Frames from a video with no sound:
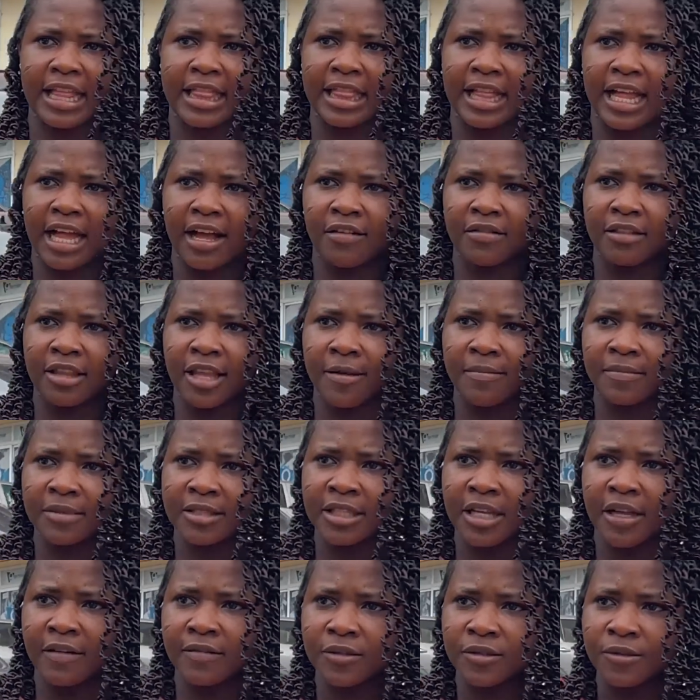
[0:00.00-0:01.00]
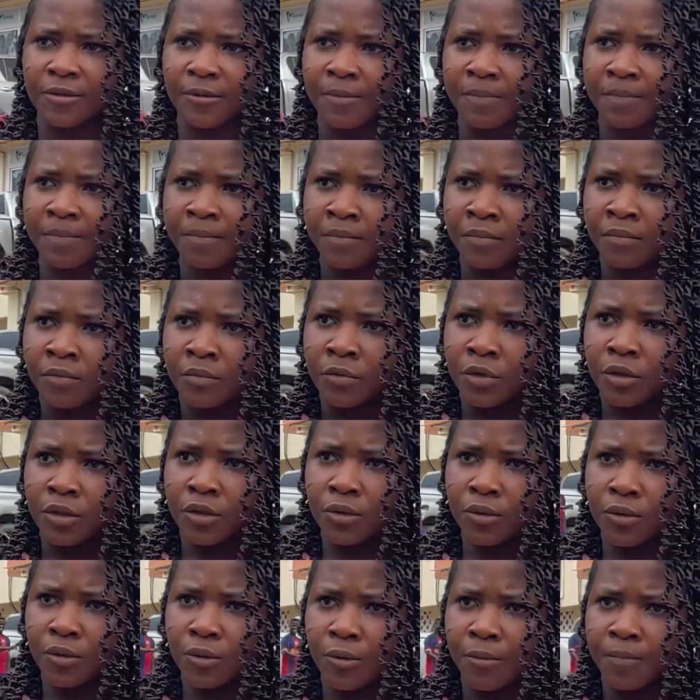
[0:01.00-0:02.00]
allow themselves to,
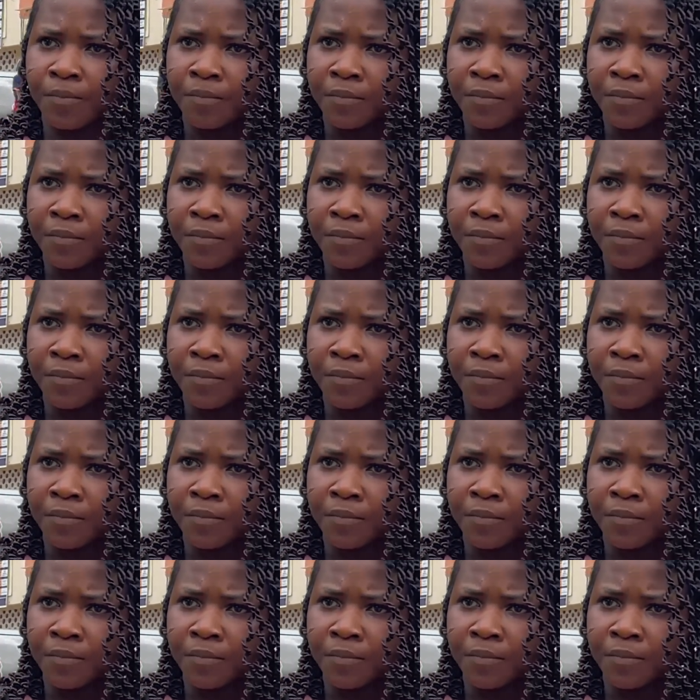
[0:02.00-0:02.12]
to